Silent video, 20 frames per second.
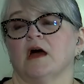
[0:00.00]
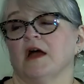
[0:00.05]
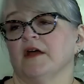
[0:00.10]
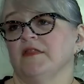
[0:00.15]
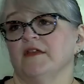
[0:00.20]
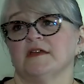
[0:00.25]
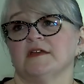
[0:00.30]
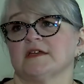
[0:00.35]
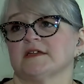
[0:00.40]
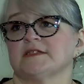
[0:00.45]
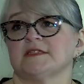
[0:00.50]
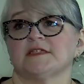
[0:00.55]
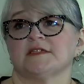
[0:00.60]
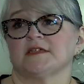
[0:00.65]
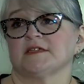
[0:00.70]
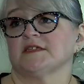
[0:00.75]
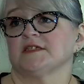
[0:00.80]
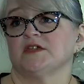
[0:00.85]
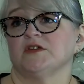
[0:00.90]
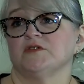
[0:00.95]
I think
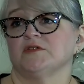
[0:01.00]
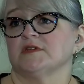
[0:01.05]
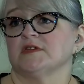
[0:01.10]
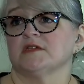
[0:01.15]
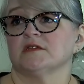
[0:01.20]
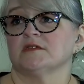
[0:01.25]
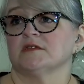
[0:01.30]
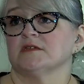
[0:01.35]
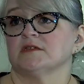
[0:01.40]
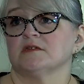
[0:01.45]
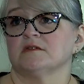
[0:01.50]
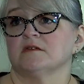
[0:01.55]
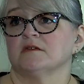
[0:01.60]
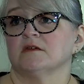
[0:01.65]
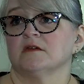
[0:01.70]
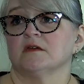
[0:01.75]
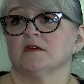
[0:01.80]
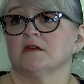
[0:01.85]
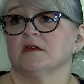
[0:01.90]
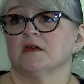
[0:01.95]
it's excuses.
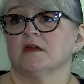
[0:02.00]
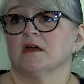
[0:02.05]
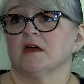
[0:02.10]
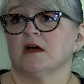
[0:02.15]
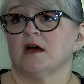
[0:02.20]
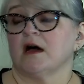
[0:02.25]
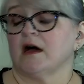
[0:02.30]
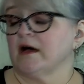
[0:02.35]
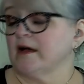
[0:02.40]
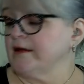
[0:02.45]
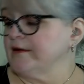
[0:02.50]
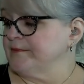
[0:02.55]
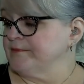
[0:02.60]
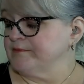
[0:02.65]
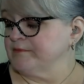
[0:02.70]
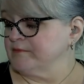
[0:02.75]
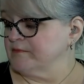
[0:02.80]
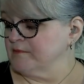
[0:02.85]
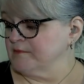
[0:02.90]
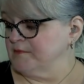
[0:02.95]

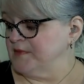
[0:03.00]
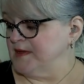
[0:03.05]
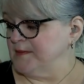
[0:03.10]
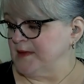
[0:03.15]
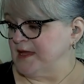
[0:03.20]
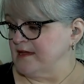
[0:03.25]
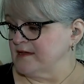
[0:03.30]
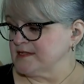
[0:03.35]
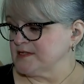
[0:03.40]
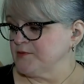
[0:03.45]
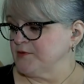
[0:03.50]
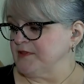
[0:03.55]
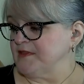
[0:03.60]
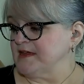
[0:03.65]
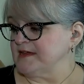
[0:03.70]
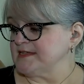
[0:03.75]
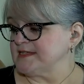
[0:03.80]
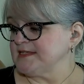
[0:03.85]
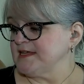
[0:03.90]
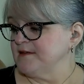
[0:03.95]
Um, because when
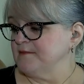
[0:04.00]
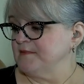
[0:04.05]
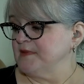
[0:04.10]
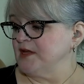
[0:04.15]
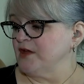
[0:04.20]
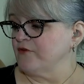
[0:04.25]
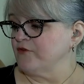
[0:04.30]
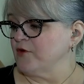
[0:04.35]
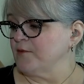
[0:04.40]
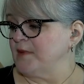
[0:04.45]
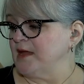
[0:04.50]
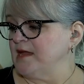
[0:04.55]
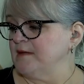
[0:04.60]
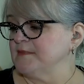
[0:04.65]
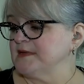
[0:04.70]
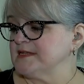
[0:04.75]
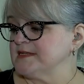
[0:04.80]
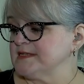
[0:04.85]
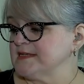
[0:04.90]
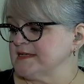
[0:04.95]
they sent me over
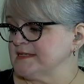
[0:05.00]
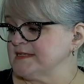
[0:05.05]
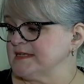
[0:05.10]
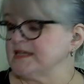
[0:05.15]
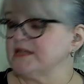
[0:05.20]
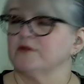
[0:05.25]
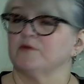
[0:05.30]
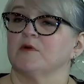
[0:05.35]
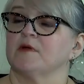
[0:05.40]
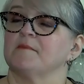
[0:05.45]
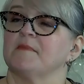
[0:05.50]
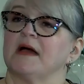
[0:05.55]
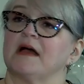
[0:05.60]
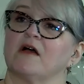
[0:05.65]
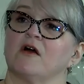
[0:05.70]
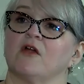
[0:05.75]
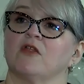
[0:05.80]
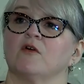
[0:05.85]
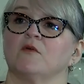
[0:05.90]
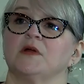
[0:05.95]
payments, they said it went
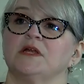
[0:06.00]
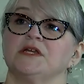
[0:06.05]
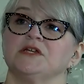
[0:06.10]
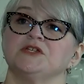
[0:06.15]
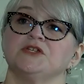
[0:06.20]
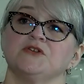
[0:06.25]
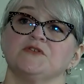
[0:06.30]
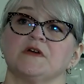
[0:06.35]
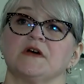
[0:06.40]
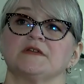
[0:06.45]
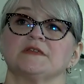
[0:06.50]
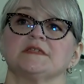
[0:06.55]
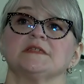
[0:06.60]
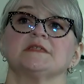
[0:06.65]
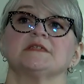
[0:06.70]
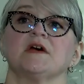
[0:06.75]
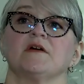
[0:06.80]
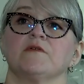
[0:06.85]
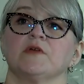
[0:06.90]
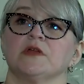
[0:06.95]
back all the way to
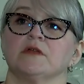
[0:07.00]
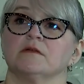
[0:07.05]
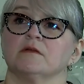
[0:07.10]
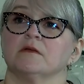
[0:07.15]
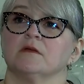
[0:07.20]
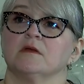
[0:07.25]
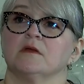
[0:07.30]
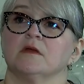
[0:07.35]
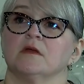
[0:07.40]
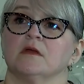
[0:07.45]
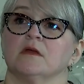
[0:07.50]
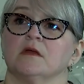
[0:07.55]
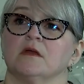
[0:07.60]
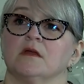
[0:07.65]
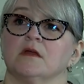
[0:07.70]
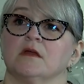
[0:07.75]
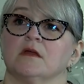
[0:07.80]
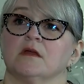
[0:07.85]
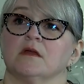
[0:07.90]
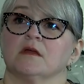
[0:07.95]
2007.
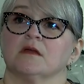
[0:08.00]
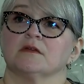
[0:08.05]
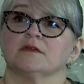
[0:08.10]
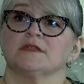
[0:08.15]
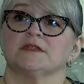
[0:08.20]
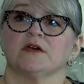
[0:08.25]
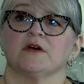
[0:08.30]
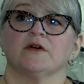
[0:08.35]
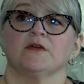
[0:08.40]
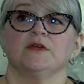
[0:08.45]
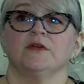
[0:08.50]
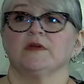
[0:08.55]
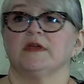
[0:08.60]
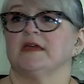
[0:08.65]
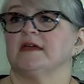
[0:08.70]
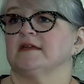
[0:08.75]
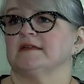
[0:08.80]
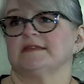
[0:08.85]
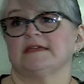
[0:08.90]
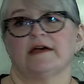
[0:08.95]
So you
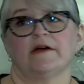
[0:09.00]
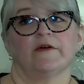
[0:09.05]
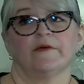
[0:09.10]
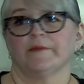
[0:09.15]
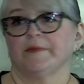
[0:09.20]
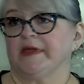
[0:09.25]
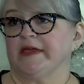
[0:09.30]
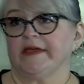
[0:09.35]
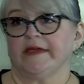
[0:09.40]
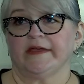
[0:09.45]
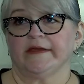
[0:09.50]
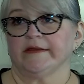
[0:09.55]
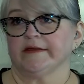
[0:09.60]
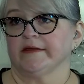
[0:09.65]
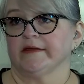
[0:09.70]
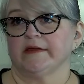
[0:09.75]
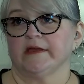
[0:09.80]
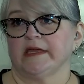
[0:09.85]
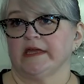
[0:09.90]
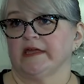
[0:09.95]
can't tell me
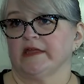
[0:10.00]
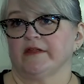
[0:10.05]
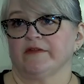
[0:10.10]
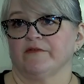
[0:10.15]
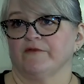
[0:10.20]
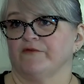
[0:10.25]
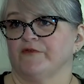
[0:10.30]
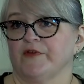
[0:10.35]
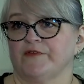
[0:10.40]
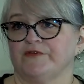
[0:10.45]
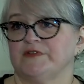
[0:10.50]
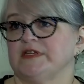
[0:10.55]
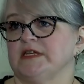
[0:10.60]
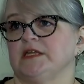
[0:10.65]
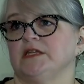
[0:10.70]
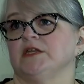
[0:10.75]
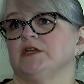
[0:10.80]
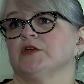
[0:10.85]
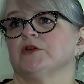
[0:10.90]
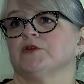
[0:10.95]
in
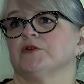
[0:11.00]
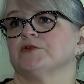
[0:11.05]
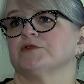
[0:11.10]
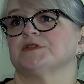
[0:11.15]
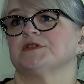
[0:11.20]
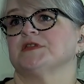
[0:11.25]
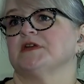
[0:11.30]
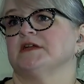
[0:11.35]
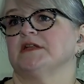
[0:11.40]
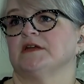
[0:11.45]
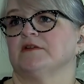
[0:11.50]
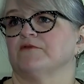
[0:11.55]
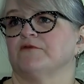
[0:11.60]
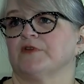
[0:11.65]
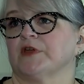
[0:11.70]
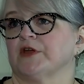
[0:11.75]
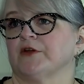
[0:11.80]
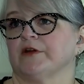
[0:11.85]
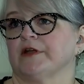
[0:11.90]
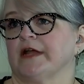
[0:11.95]
15 years, they didn't
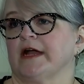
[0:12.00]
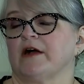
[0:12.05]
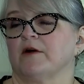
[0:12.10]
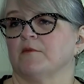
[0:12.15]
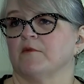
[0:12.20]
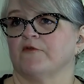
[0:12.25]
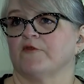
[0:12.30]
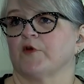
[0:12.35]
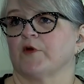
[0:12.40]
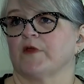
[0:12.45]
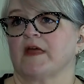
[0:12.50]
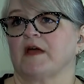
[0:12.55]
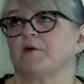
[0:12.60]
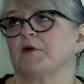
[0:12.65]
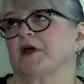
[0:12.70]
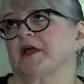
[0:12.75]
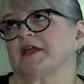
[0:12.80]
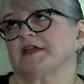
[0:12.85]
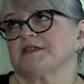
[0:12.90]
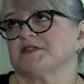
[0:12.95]
figure it out before that.
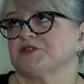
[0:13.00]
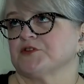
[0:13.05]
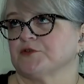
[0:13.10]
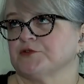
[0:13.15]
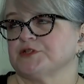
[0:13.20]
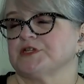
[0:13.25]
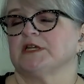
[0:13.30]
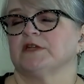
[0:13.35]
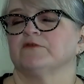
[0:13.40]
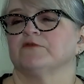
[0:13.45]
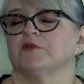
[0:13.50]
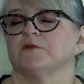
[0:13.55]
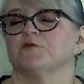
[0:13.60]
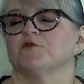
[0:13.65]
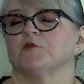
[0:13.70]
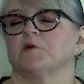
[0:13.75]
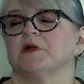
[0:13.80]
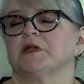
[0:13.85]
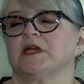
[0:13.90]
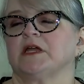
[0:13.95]
Well, I guess 13
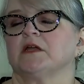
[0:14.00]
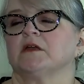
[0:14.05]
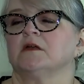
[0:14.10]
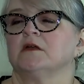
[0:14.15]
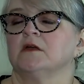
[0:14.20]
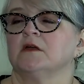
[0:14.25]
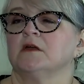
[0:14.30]
from 20.